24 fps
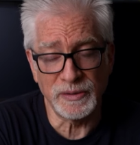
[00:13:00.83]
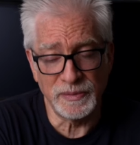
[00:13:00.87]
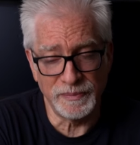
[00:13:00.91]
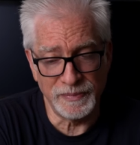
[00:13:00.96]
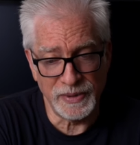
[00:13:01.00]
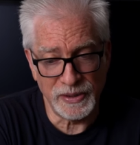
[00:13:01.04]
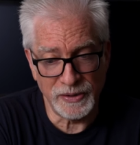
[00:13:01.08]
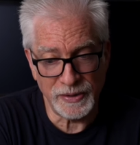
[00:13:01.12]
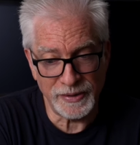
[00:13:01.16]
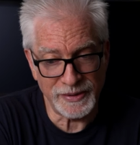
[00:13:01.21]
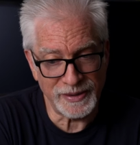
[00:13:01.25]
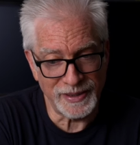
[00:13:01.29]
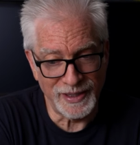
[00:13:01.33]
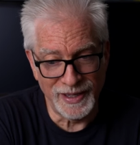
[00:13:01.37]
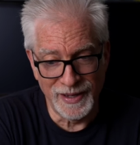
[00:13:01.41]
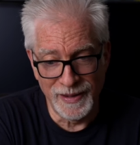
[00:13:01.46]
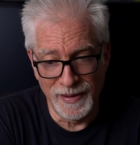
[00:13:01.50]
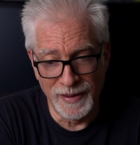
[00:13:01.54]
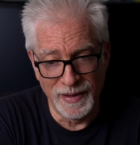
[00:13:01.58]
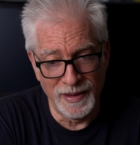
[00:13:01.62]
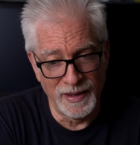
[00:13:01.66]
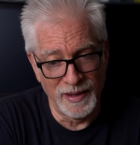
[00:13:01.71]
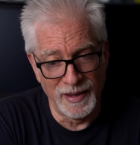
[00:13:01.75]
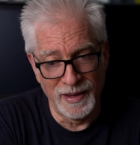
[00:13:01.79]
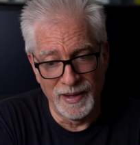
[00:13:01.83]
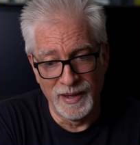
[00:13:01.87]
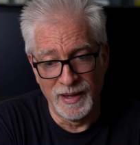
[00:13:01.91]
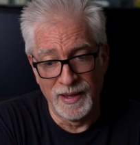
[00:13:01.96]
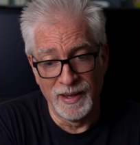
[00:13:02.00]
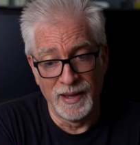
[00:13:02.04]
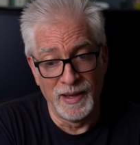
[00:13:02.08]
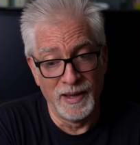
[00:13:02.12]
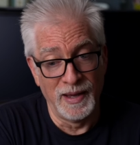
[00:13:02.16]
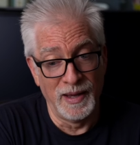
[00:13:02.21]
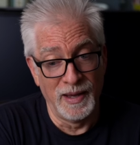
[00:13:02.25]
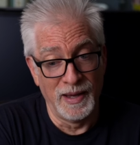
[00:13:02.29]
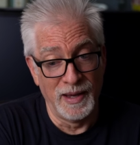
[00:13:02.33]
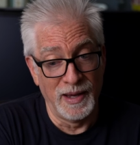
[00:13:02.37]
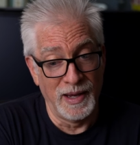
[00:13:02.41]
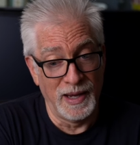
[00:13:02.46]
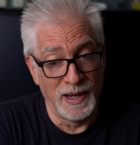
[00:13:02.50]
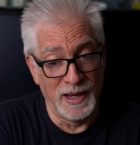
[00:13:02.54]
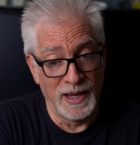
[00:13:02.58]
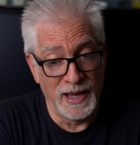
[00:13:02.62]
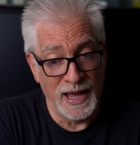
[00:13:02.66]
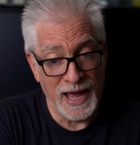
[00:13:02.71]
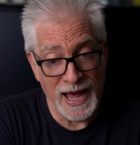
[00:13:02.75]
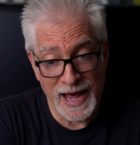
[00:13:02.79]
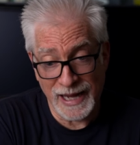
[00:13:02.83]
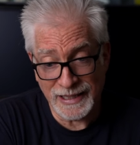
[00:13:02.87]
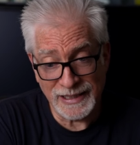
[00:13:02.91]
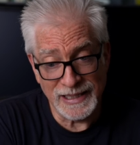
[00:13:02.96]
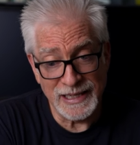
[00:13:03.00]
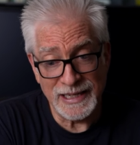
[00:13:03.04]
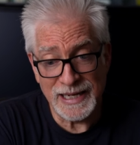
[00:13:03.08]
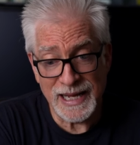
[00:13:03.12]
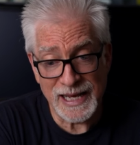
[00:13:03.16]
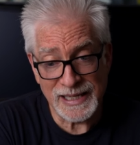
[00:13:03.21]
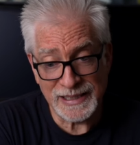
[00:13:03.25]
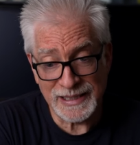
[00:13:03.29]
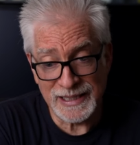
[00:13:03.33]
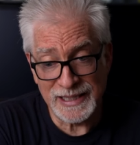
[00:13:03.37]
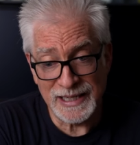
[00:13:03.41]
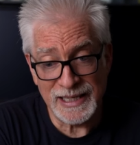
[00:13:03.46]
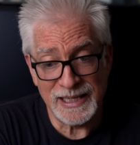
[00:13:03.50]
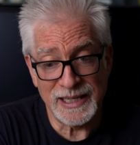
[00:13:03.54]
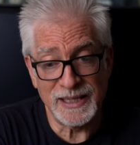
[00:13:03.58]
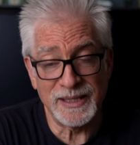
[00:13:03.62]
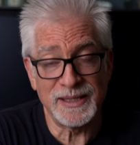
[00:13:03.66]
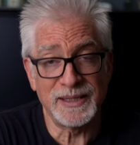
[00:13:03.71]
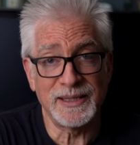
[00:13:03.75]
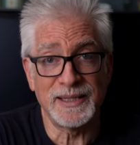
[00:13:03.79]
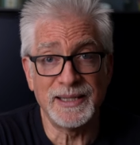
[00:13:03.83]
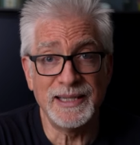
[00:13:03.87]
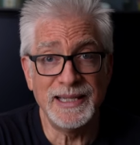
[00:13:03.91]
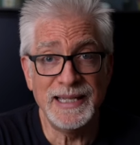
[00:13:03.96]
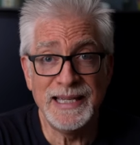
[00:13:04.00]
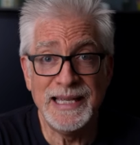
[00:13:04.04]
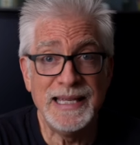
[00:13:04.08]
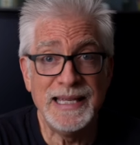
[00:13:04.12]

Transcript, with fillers: Because hackneyed as it is,